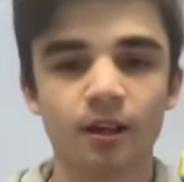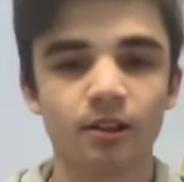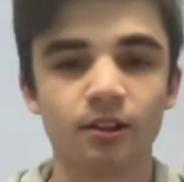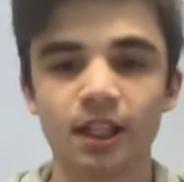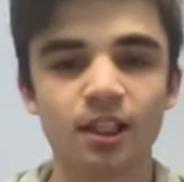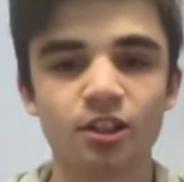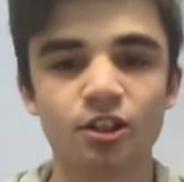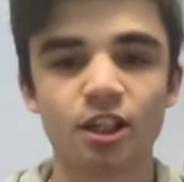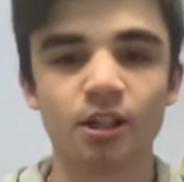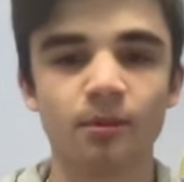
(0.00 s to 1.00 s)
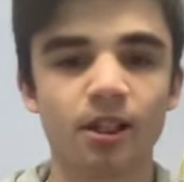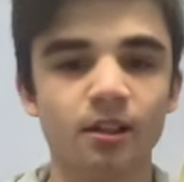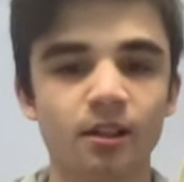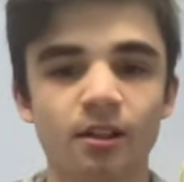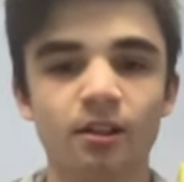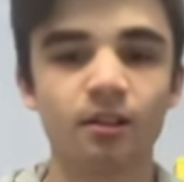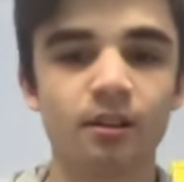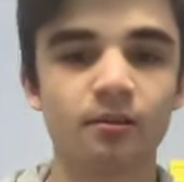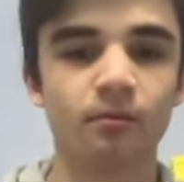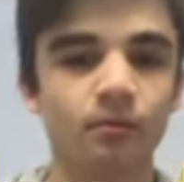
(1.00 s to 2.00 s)
ladies and gentlemen,
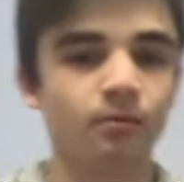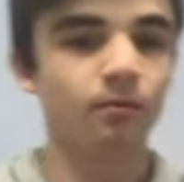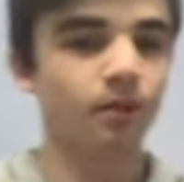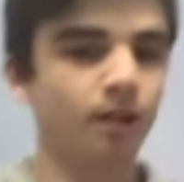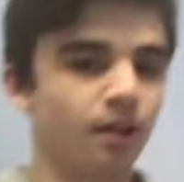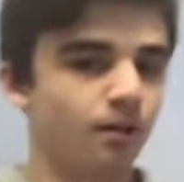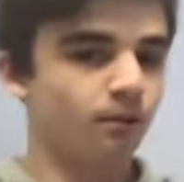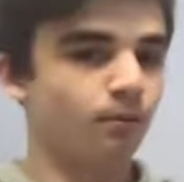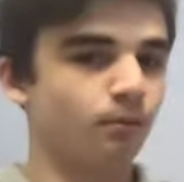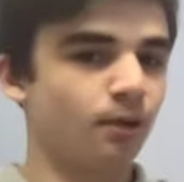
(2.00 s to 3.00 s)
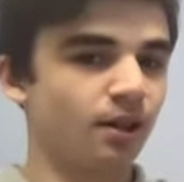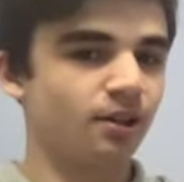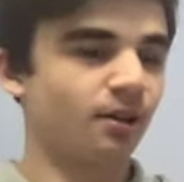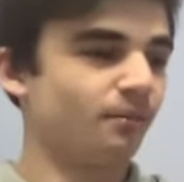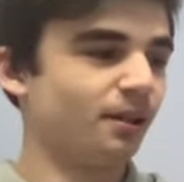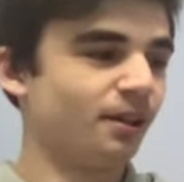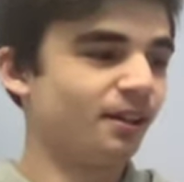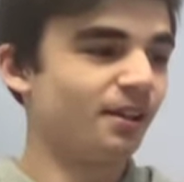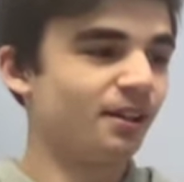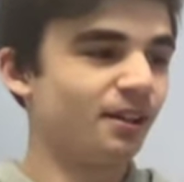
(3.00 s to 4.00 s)
welcome
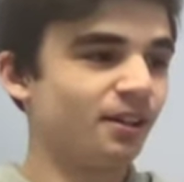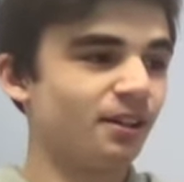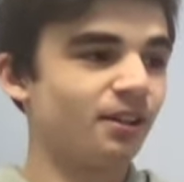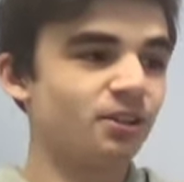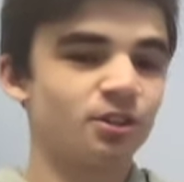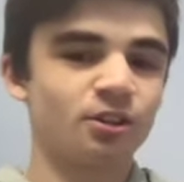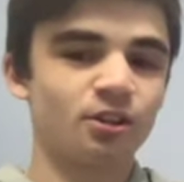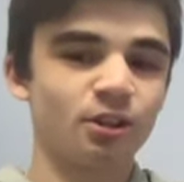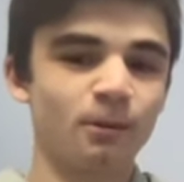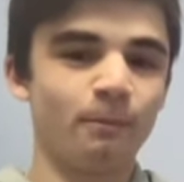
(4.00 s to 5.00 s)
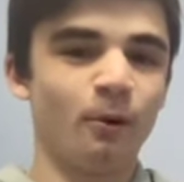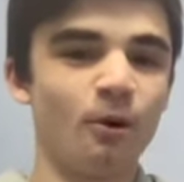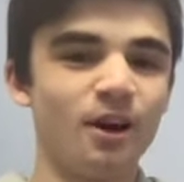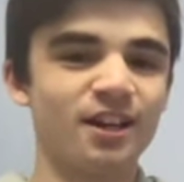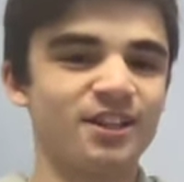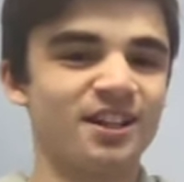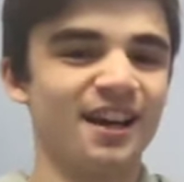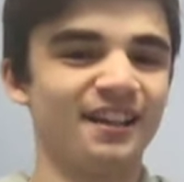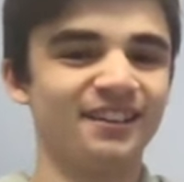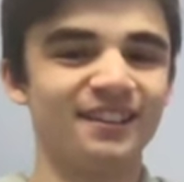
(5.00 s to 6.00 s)
to the Yer Boi
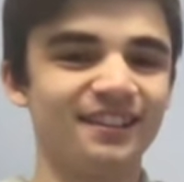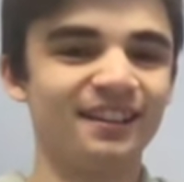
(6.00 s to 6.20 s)
channel.